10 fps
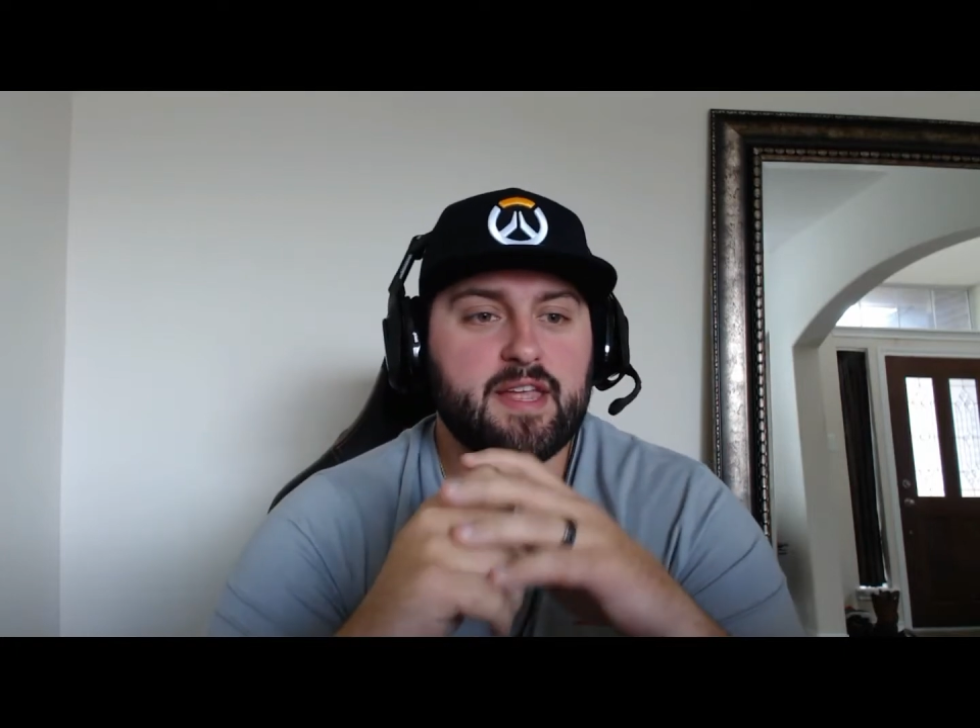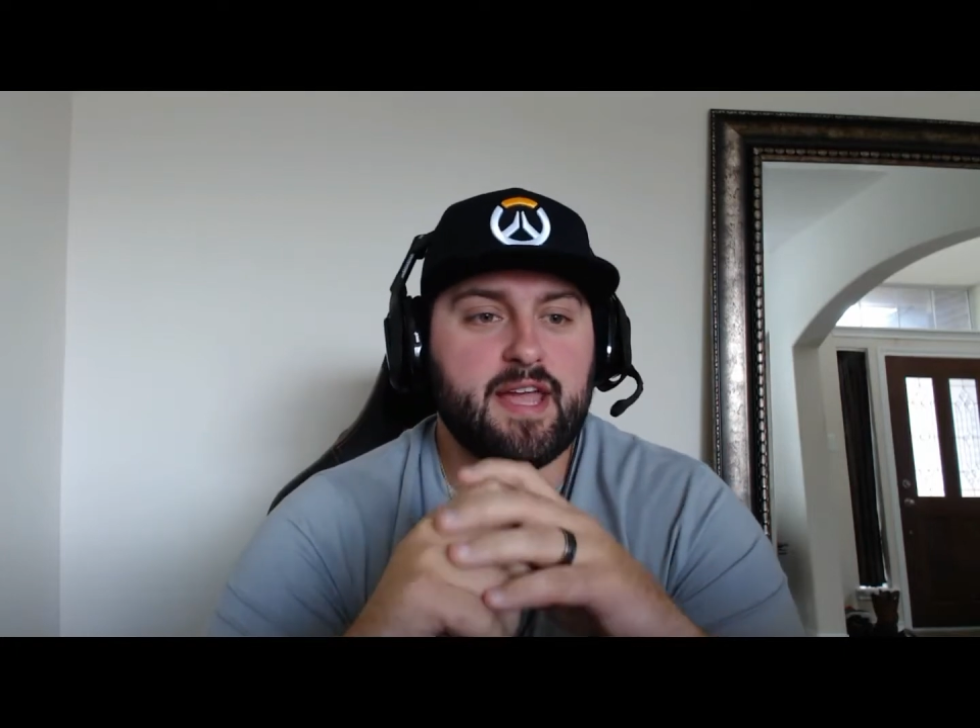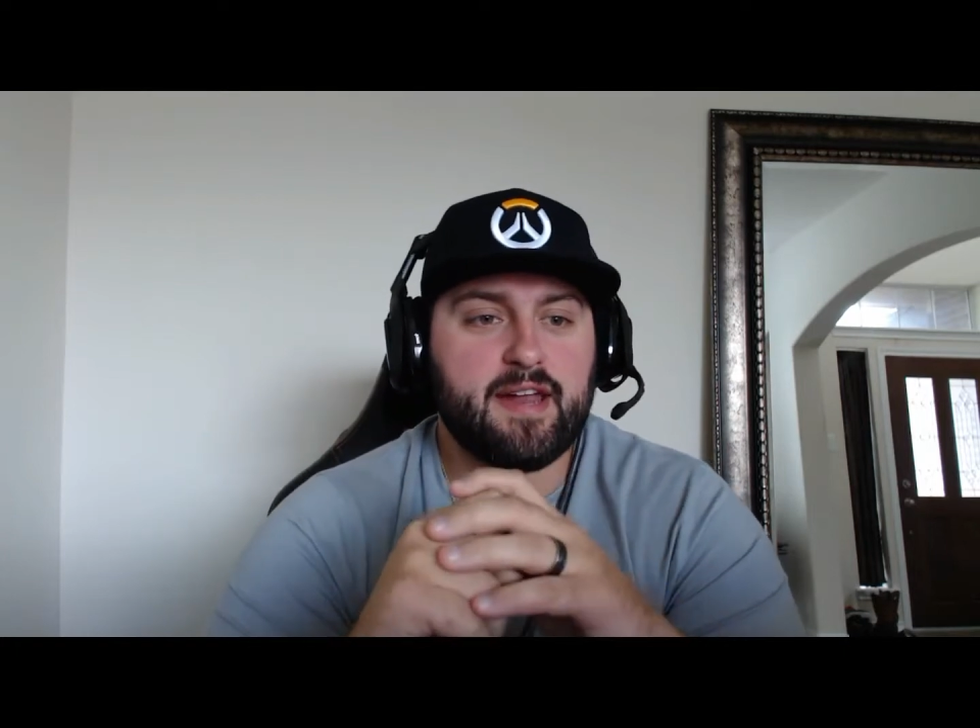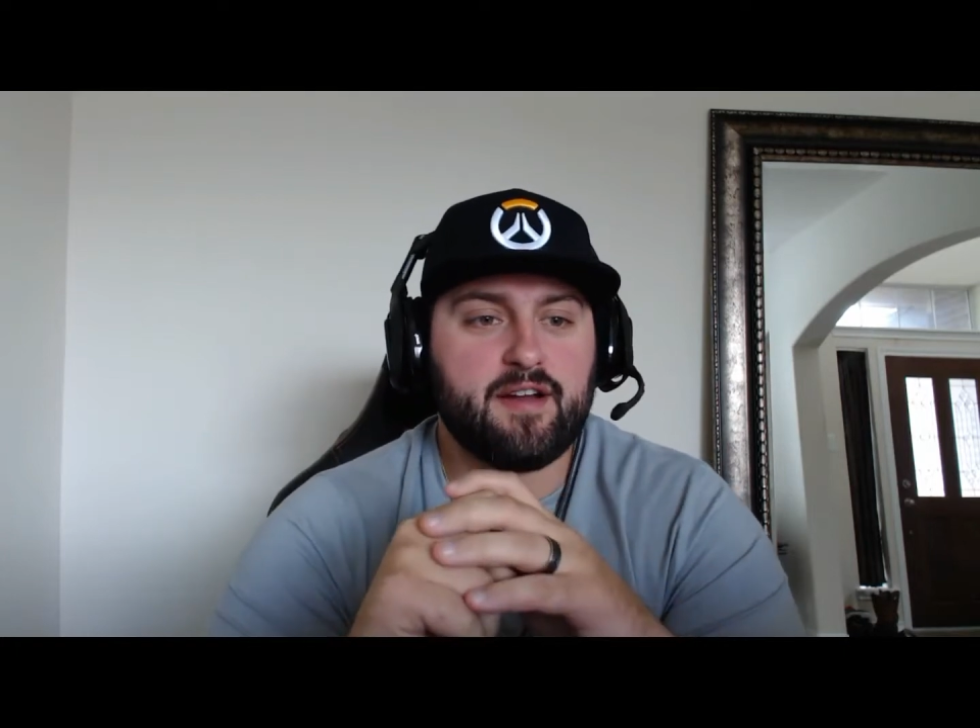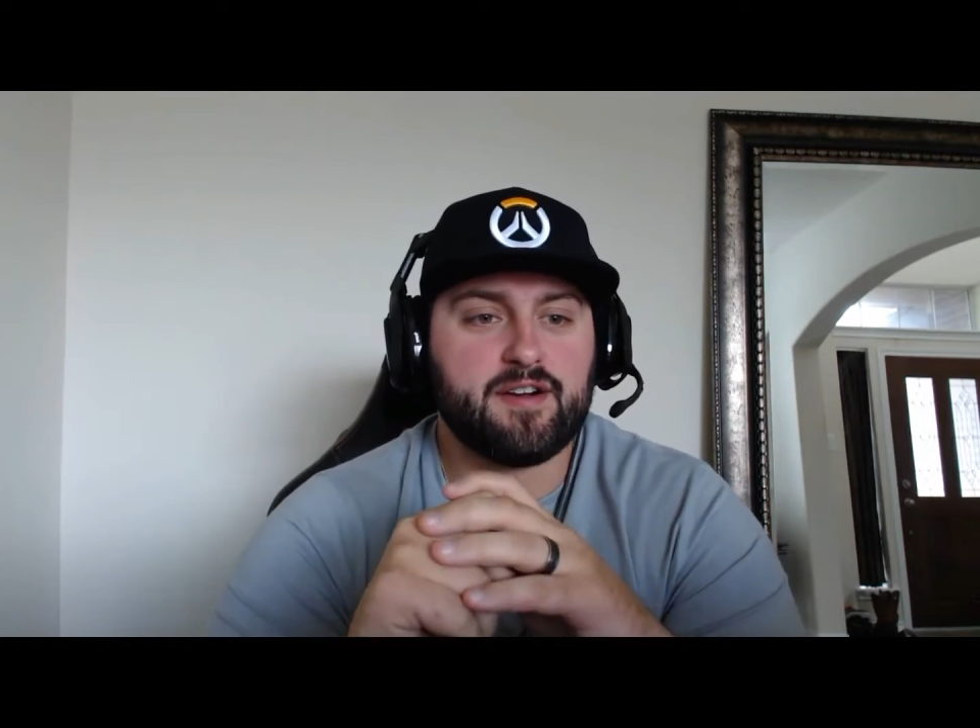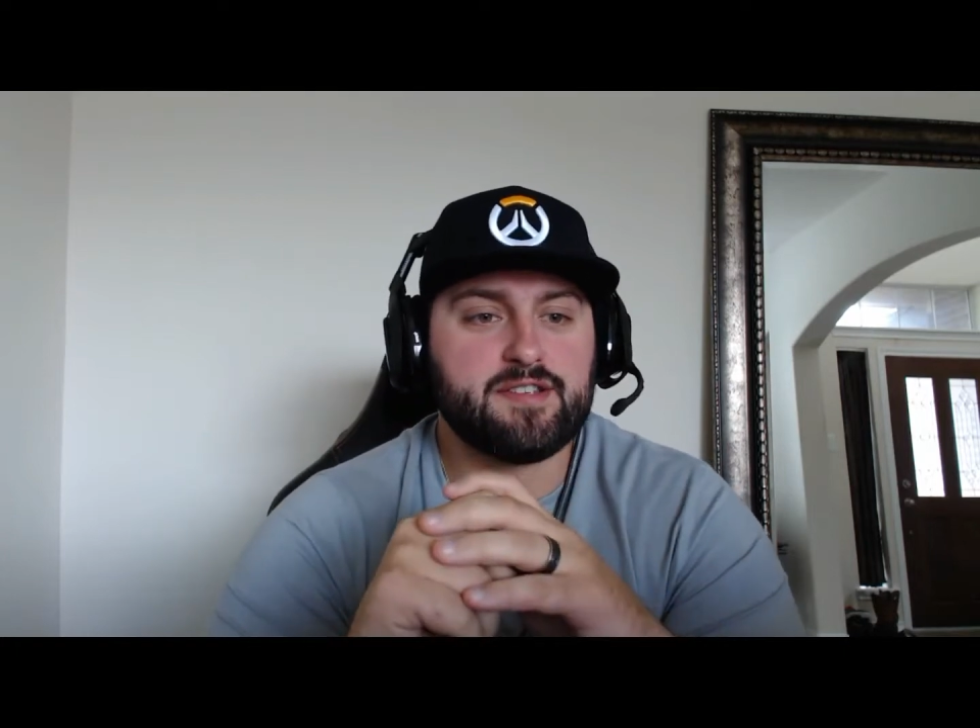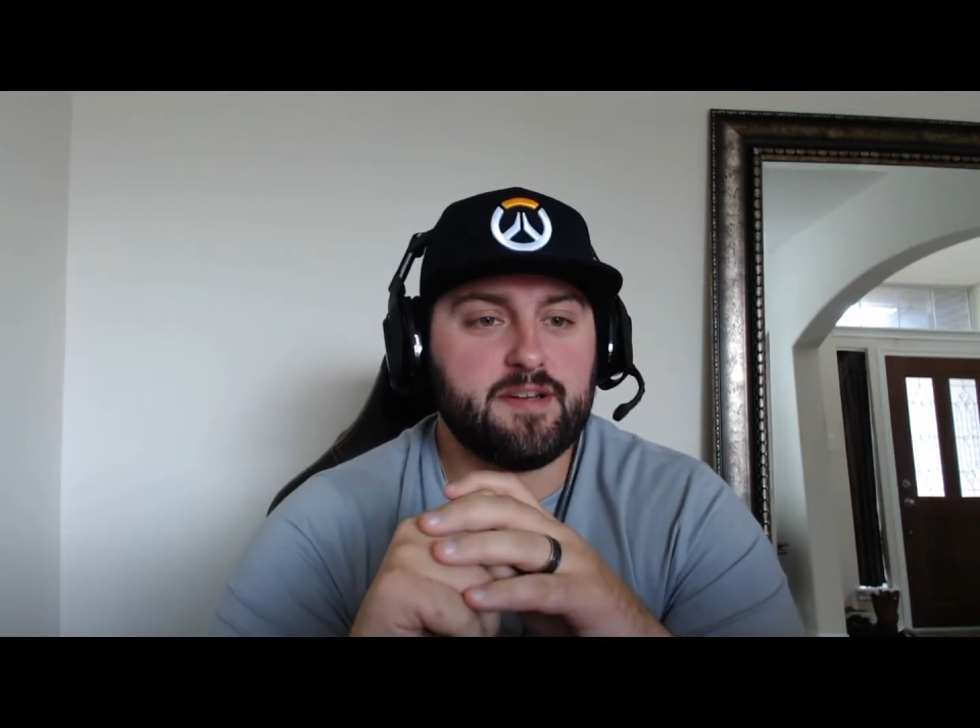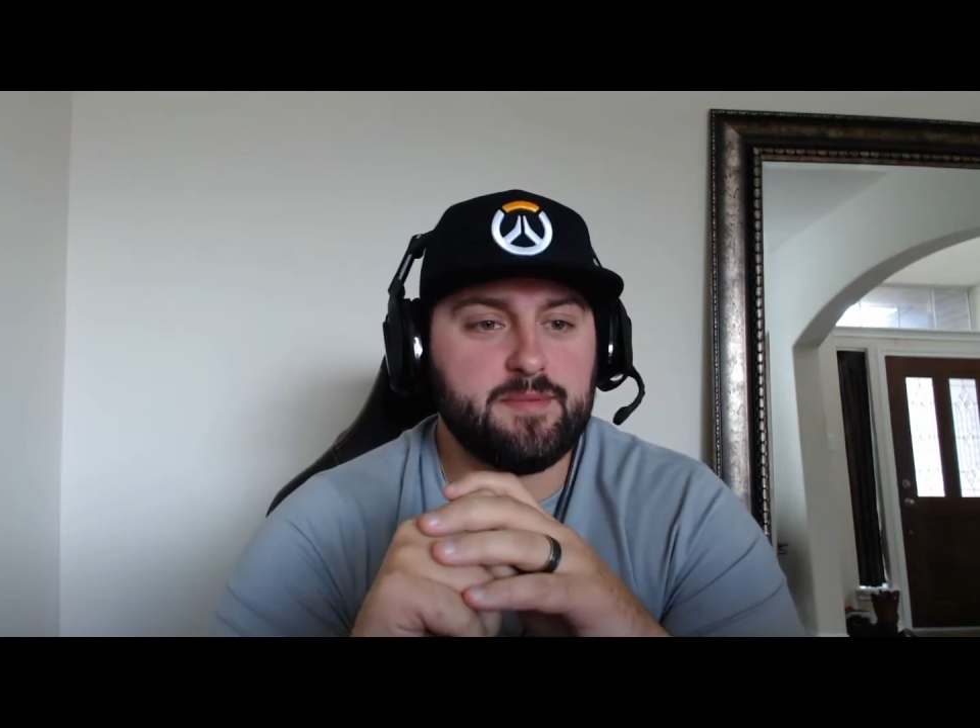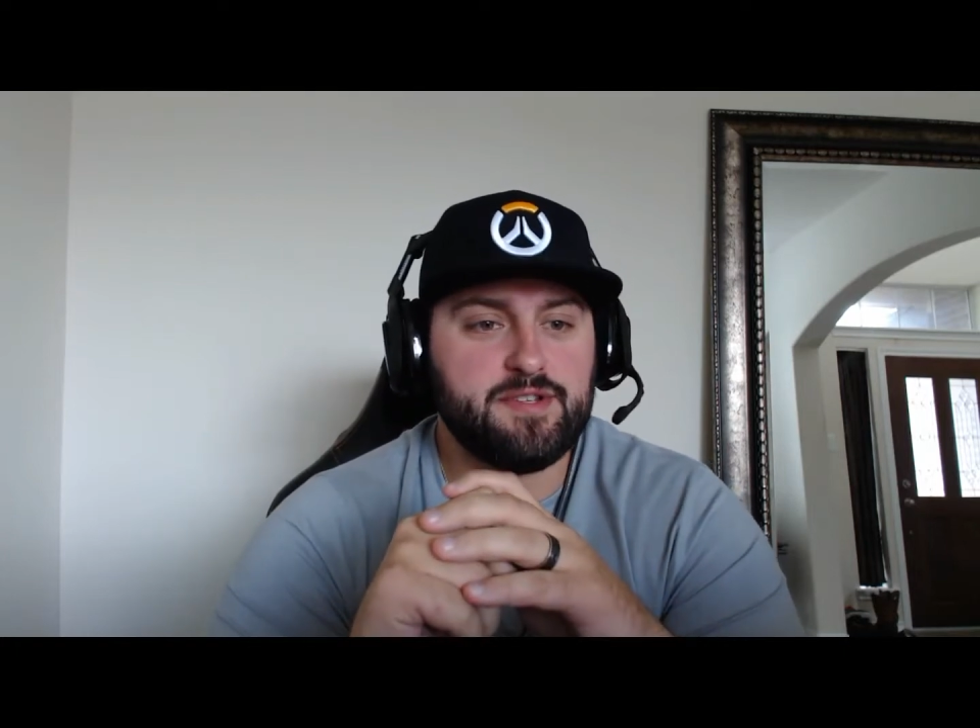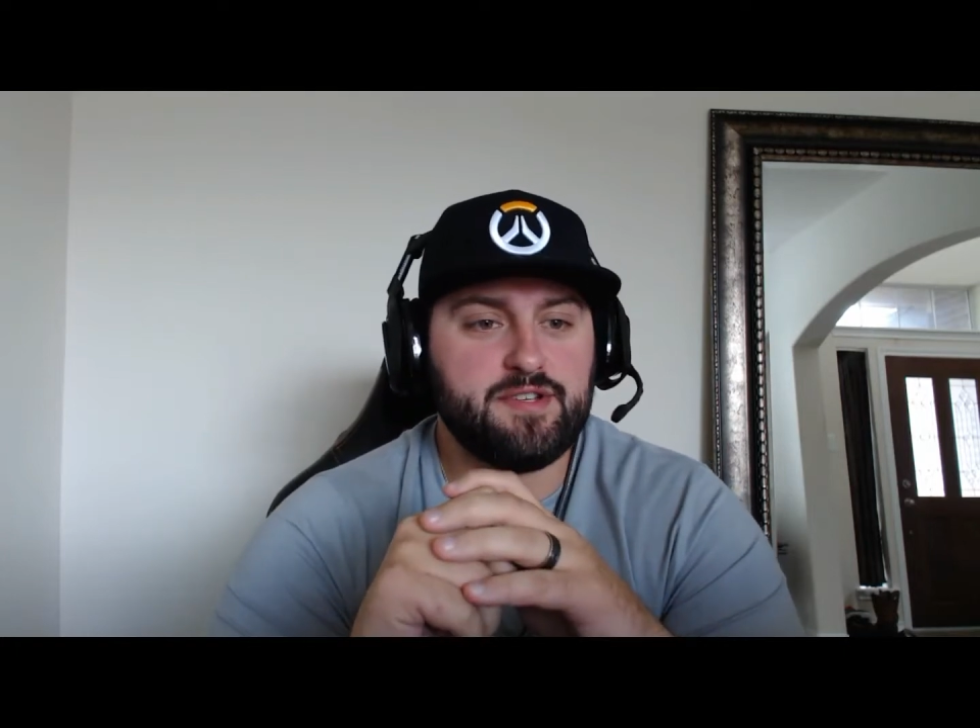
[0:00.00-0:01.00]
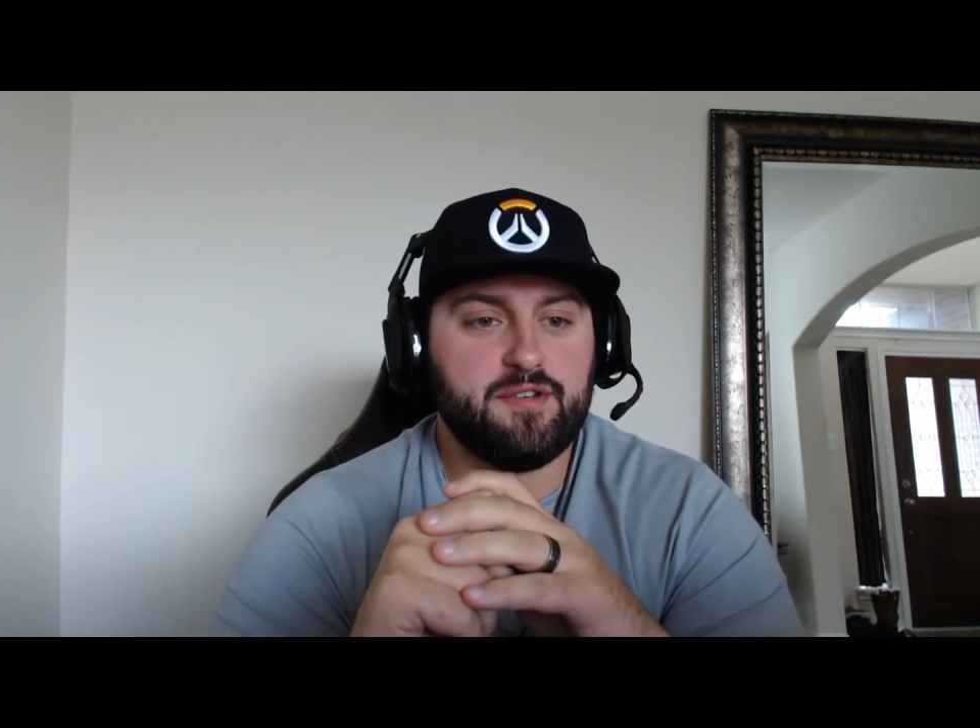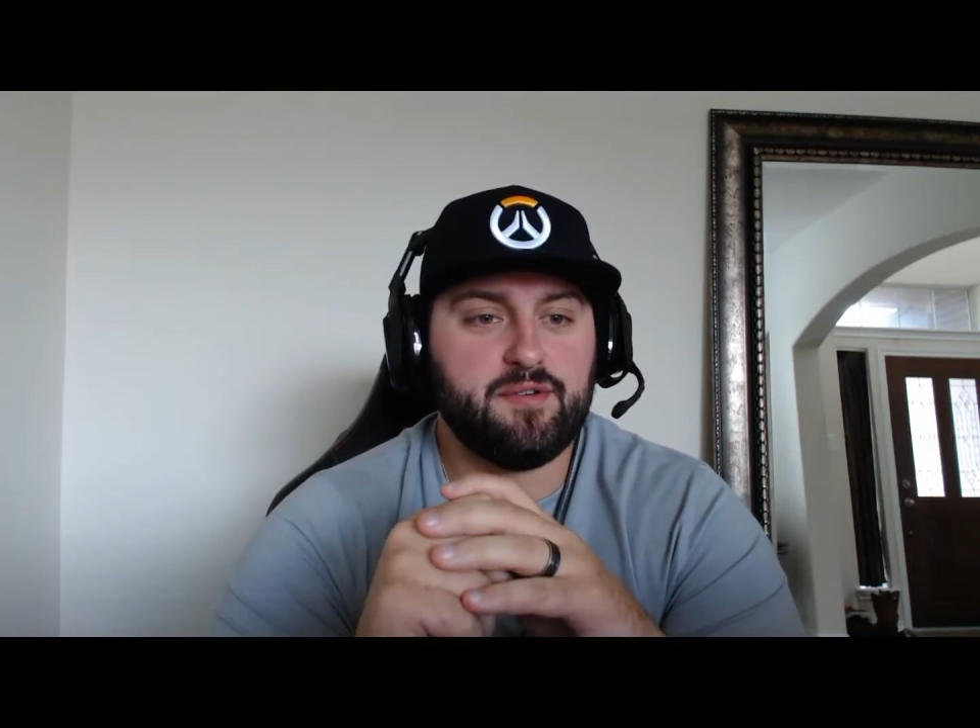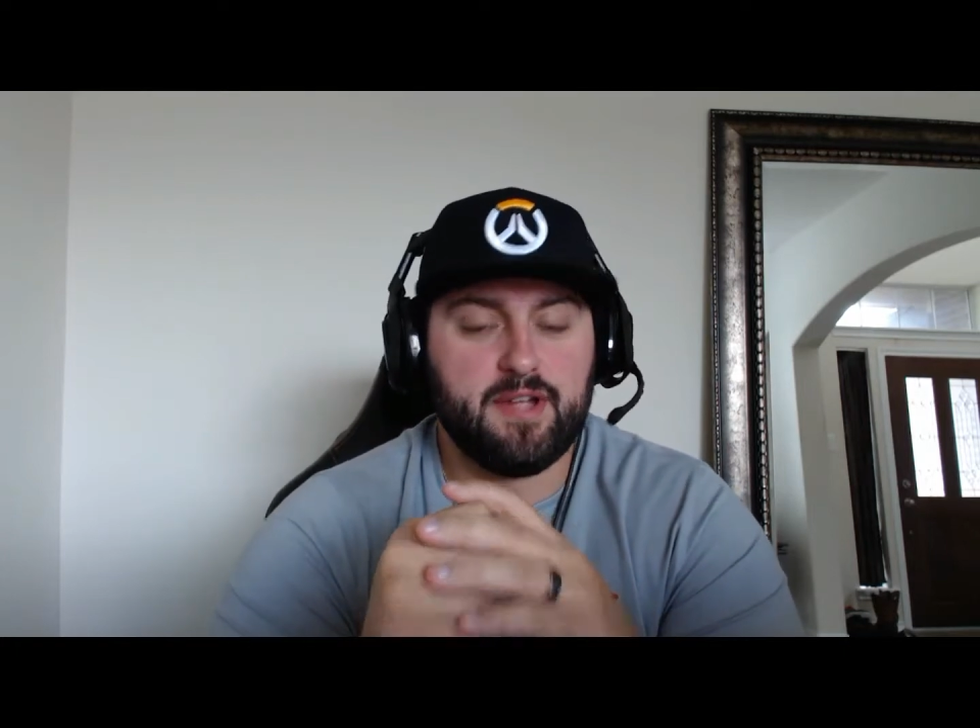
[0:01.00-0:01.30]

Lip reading: Khadgar summons you,